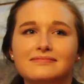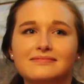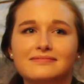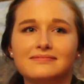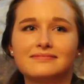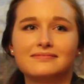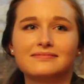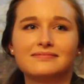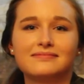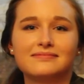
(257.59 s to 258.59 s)

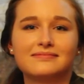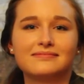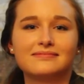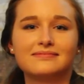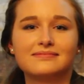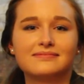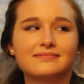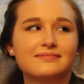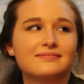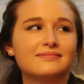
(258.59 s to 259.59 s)

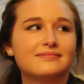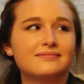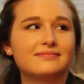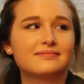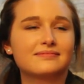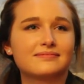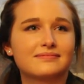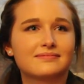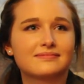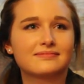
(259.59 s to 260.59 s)

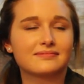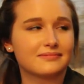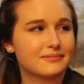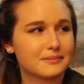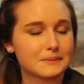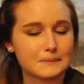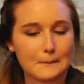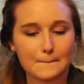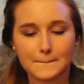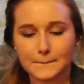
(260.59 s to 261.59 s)

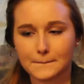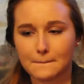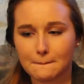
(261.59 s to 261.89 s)
This person isn't speaking.